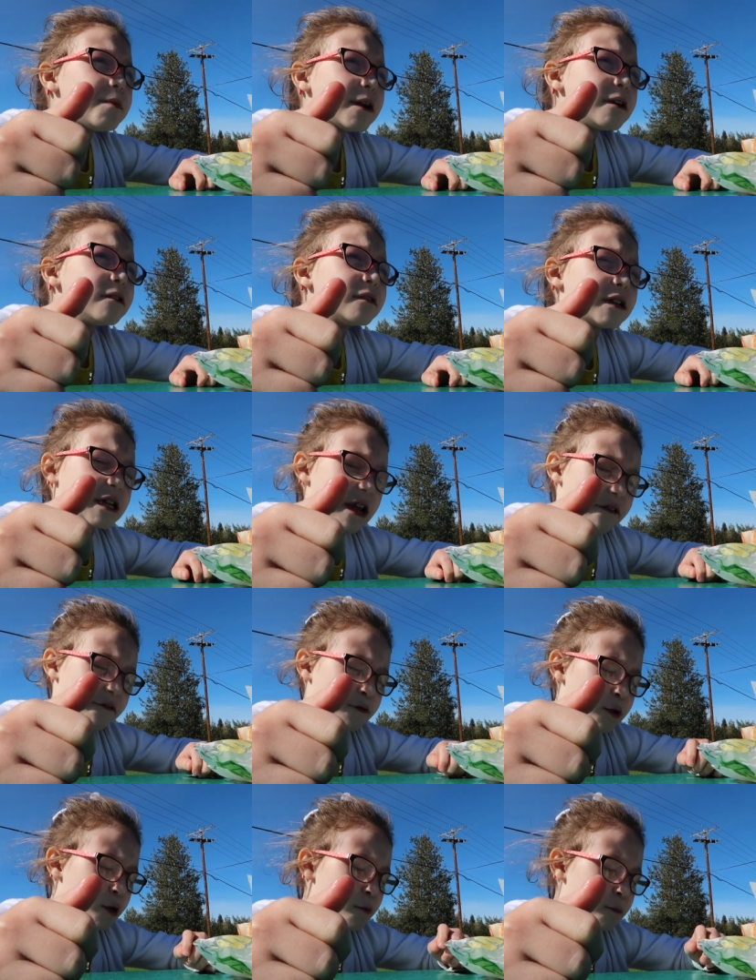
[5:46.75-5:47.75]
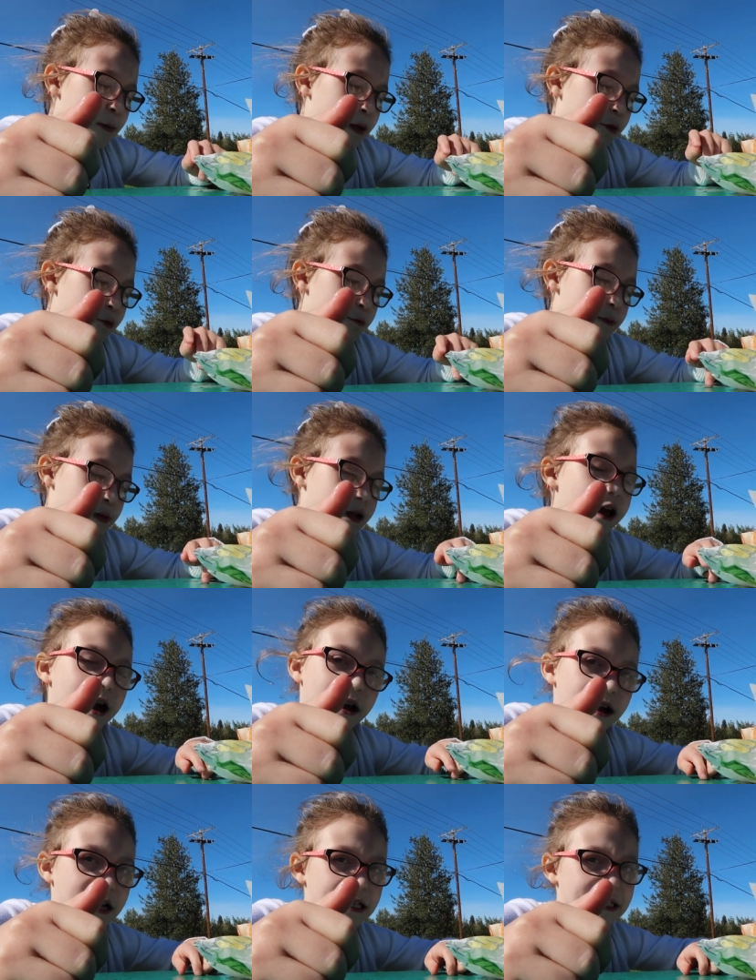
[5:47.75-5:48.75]
apparently I feel better
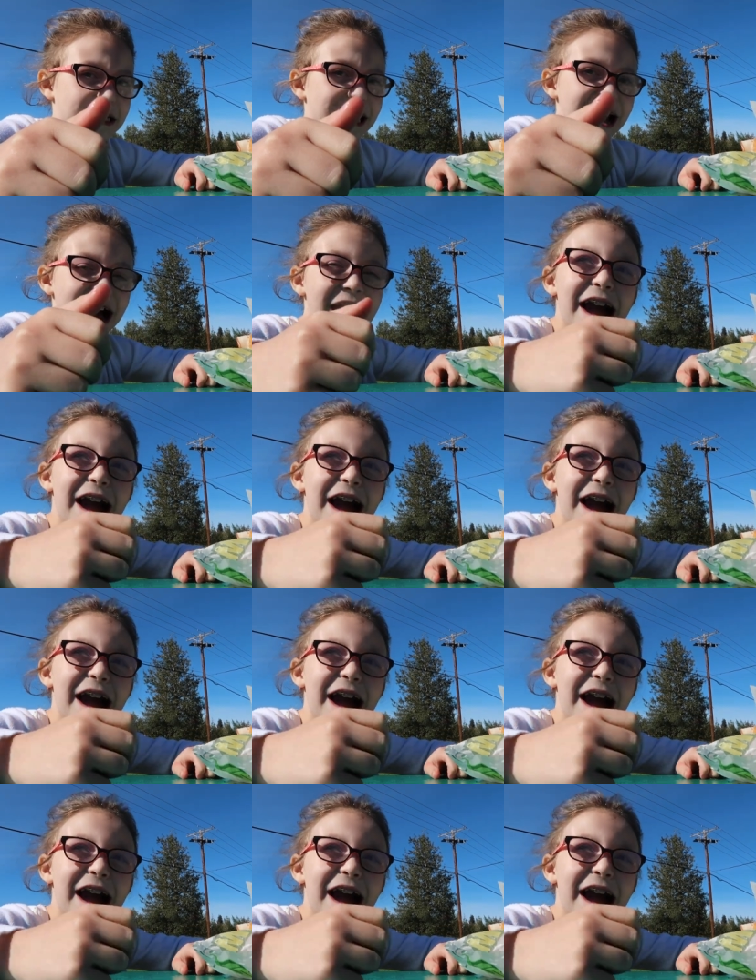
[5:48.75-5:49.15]
because